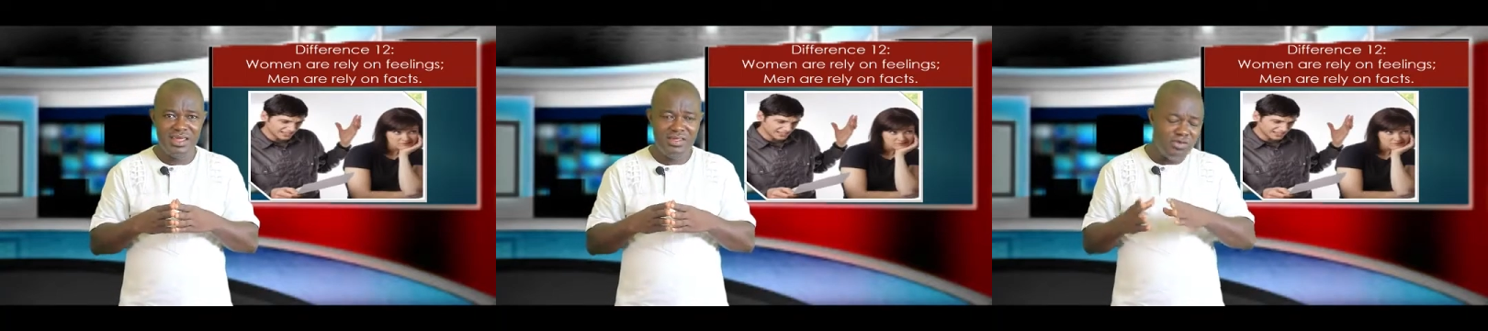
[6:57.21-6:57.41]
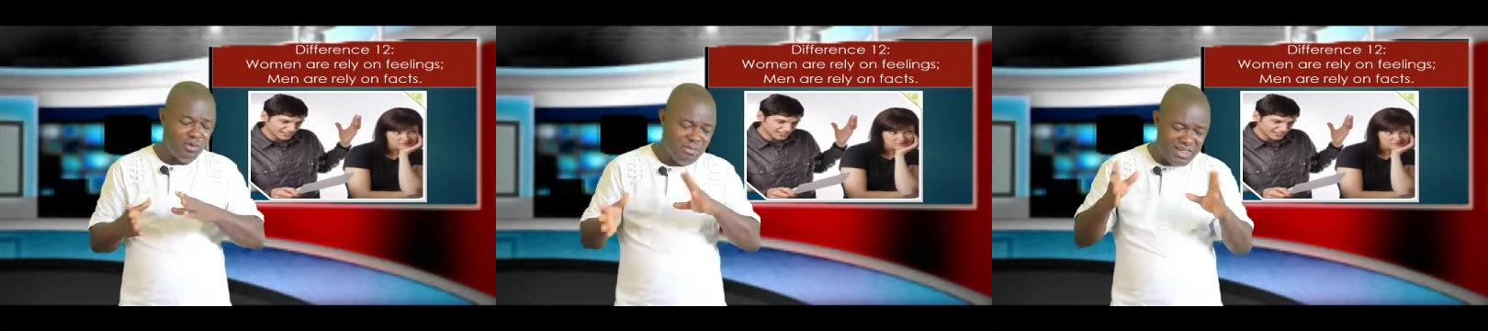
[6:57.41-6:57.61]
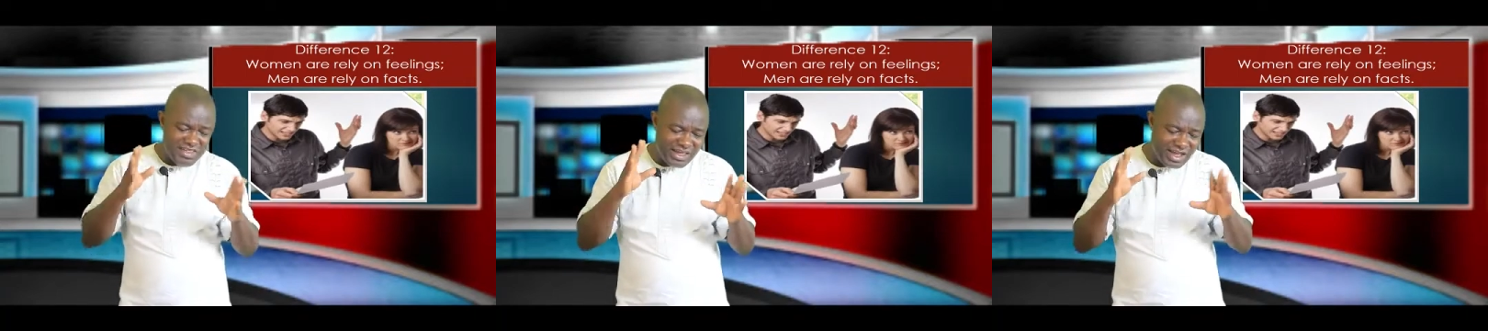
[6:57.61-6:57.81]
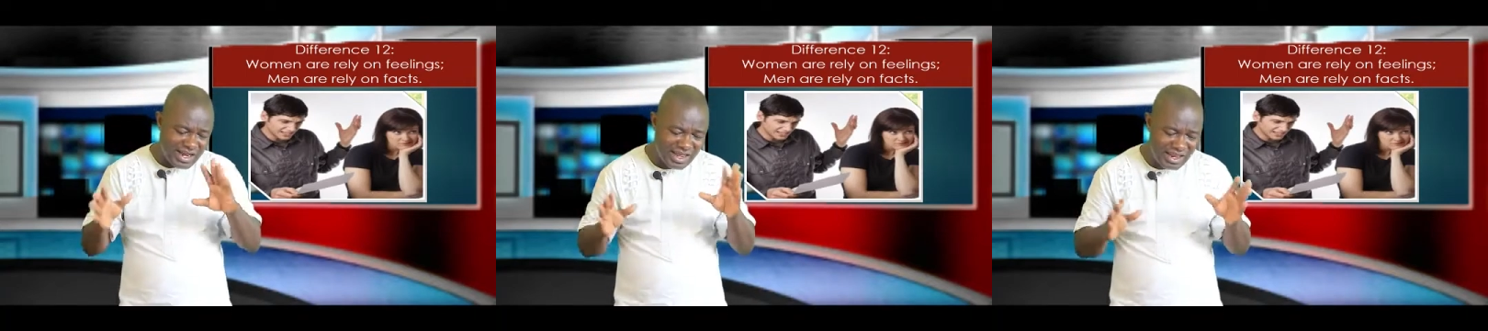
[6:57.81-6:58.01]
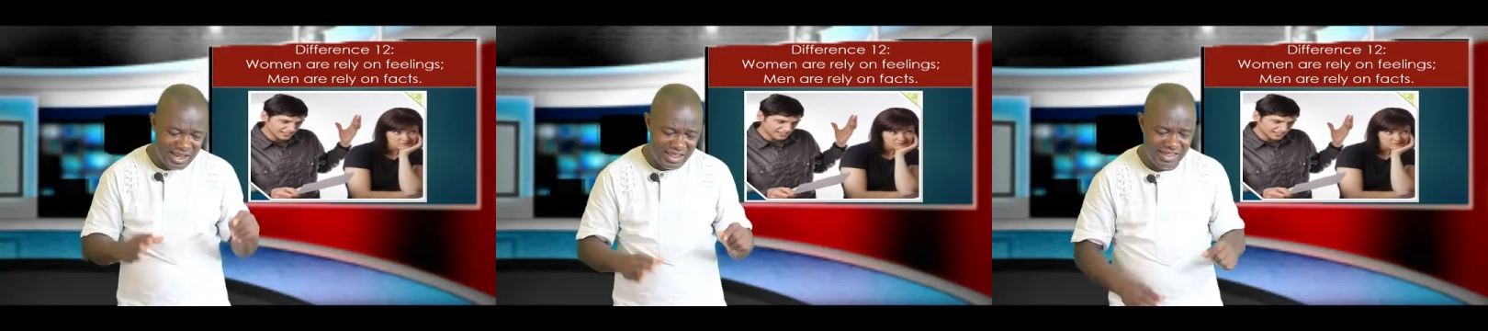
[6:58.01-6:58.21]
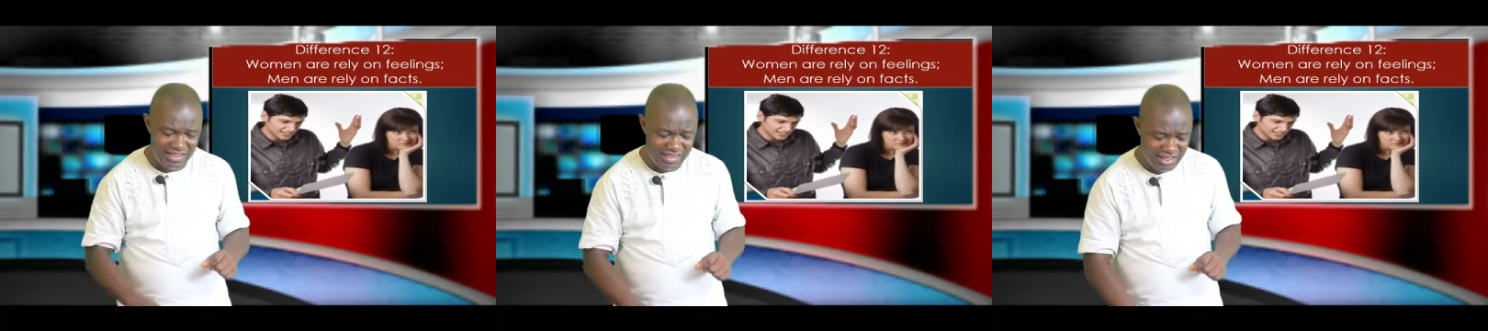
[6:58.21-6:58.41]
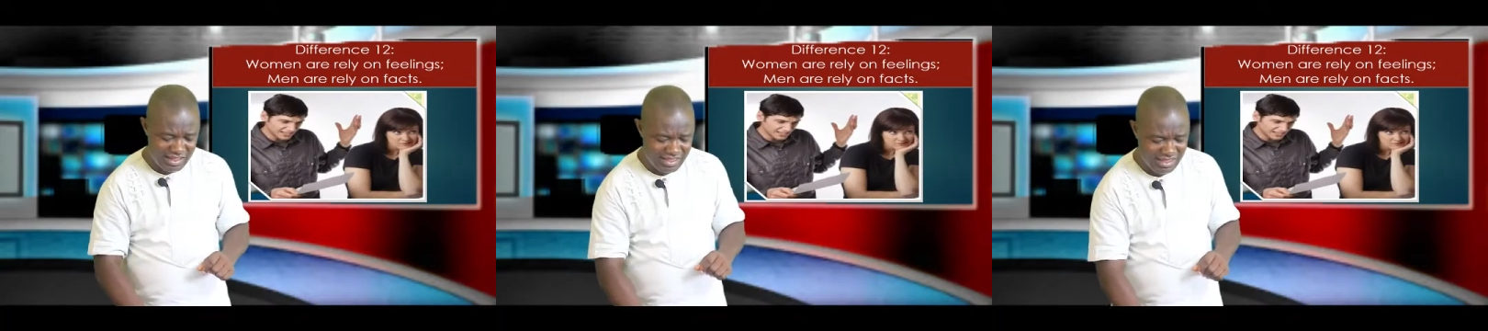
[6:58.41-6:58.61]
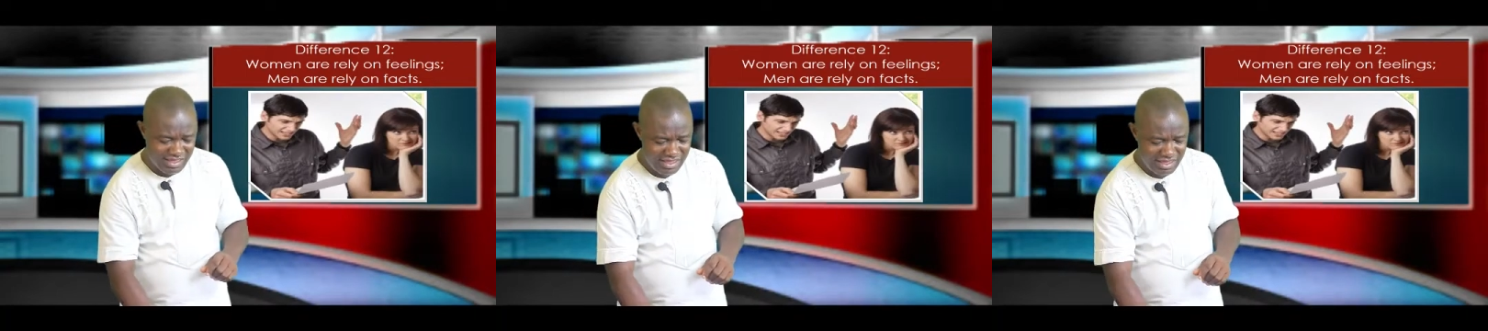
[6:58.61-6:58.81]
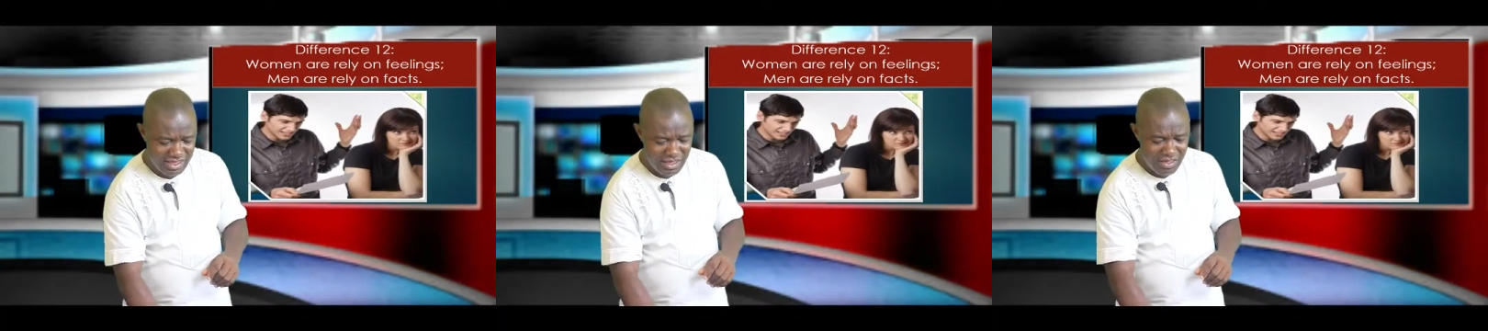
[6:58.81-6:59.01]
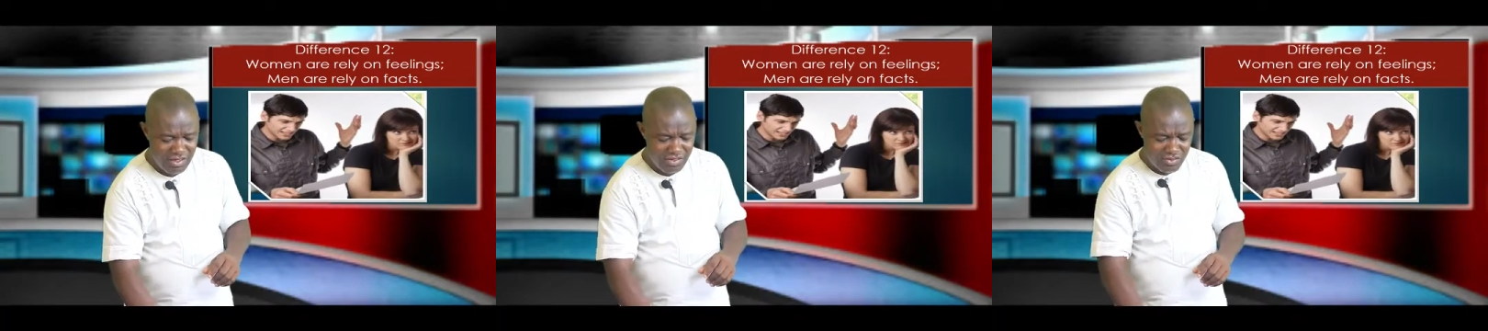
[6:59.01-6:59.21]
So basically, this is it.
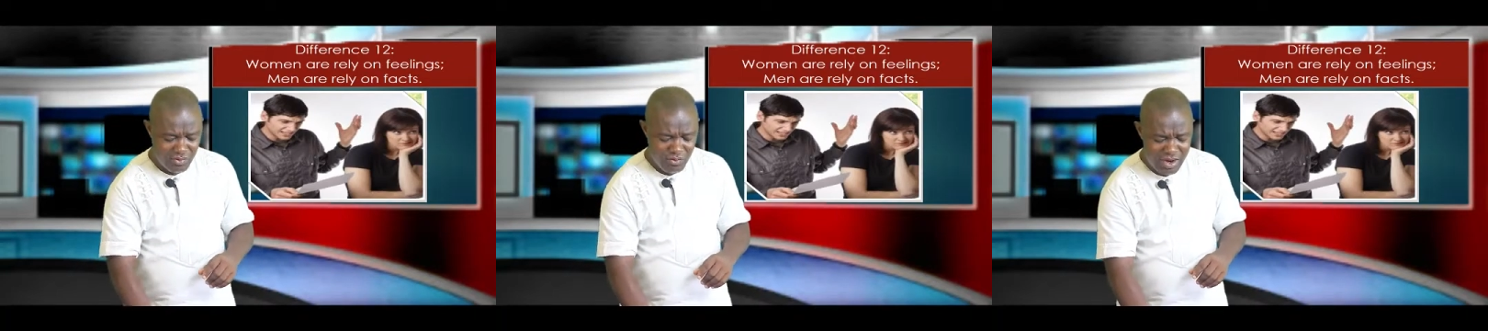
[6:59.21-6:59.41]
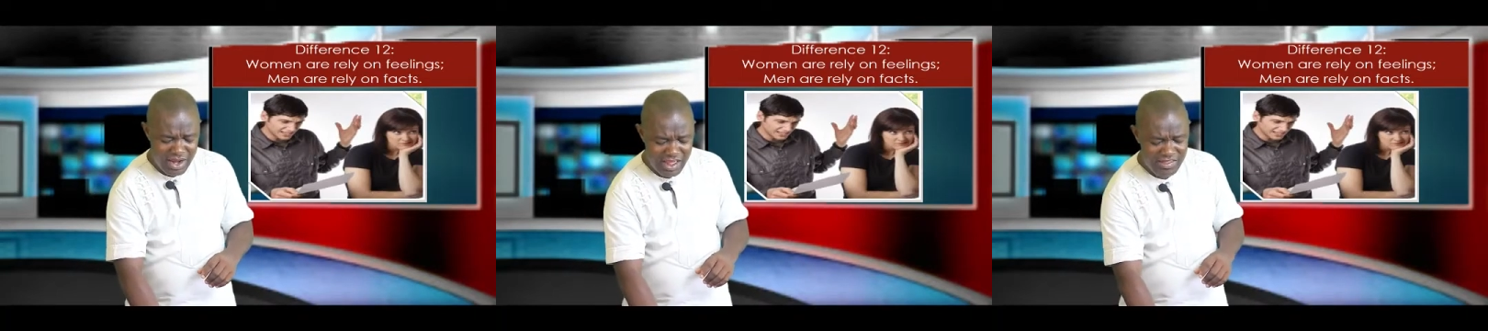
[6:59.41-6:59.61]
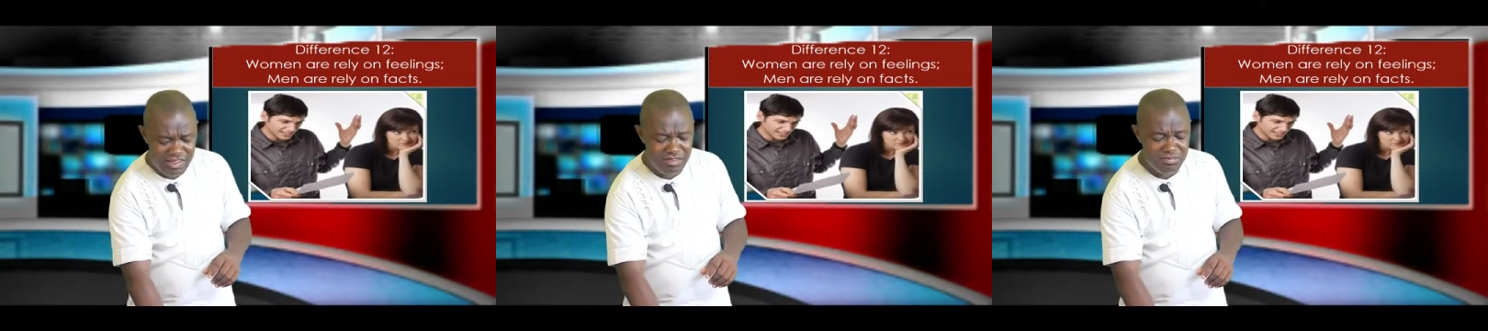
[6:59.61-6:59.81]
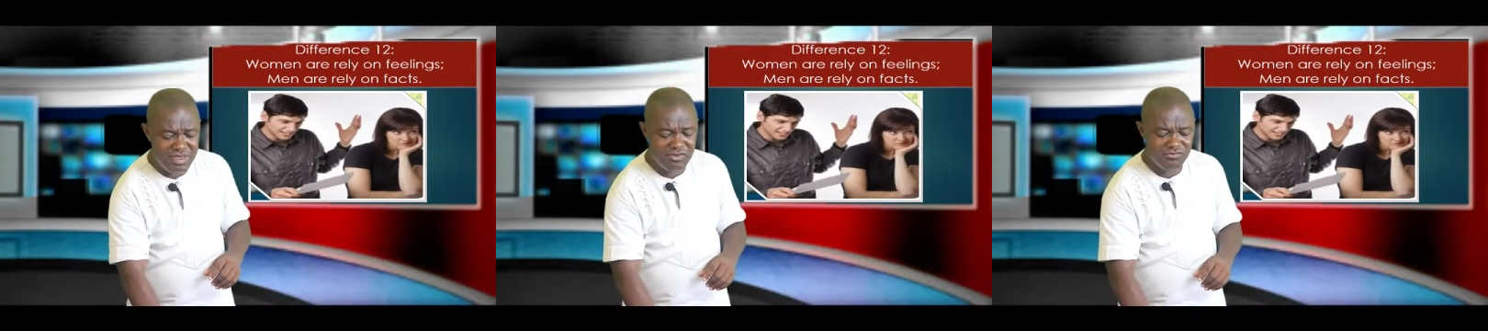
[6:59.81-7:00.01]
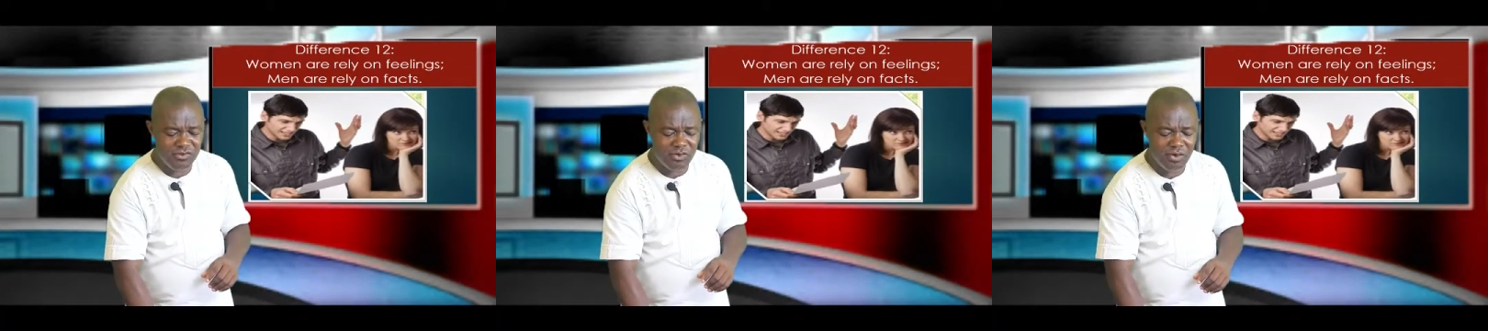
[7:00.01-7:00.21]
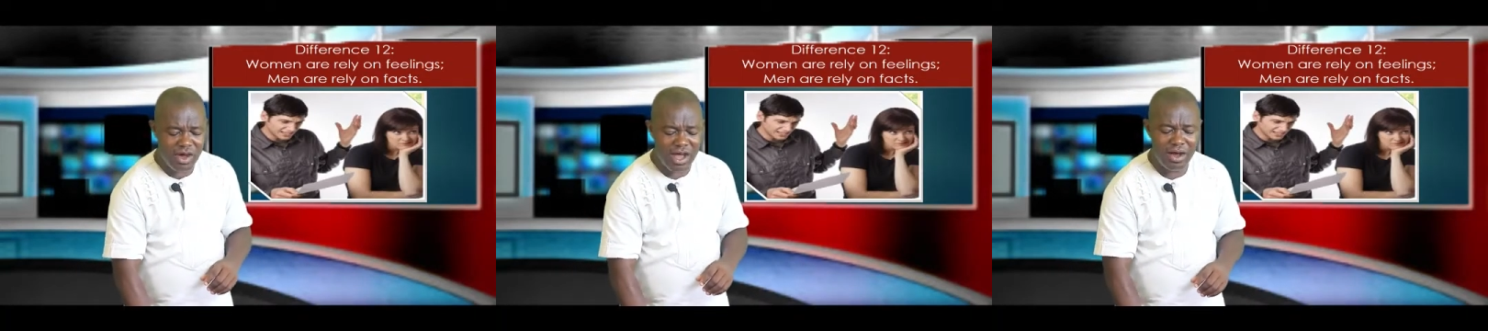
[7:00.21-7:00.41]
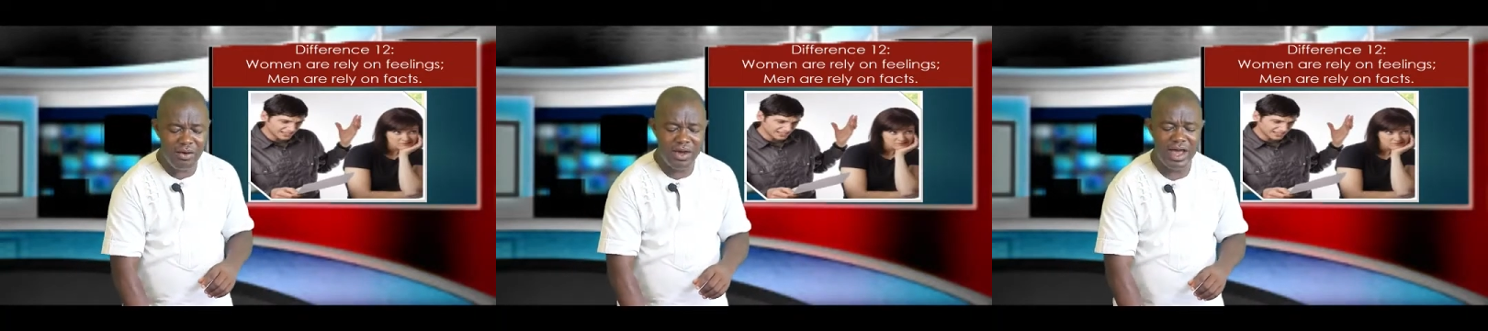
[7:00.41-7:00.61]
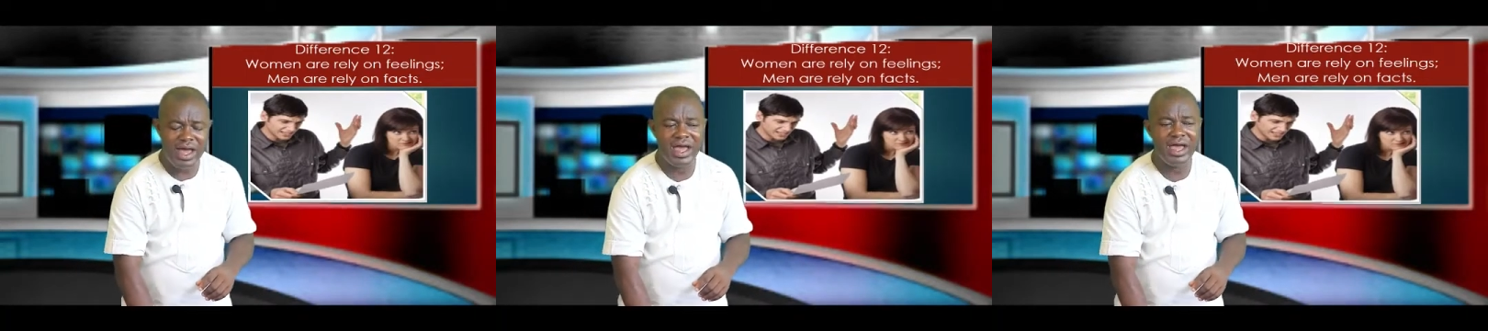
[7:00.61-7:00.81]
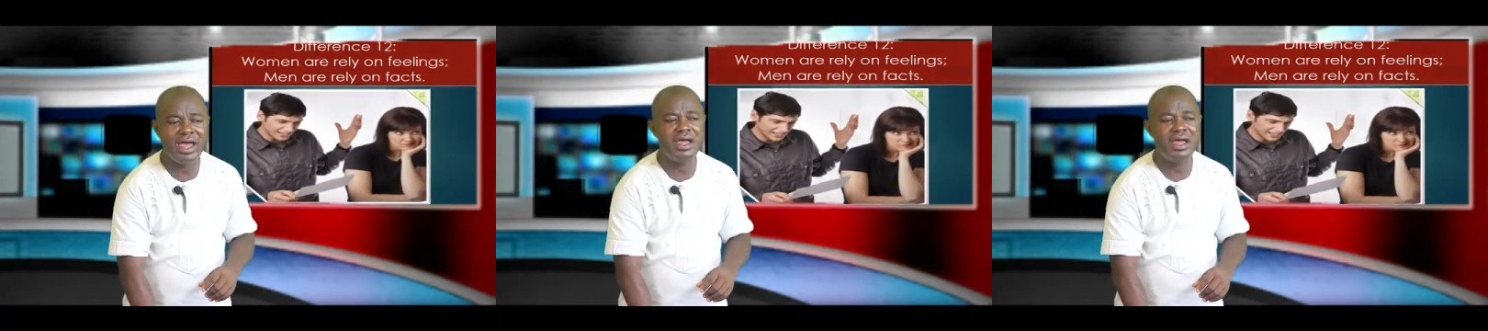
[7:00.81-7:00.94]
So what does this mean for our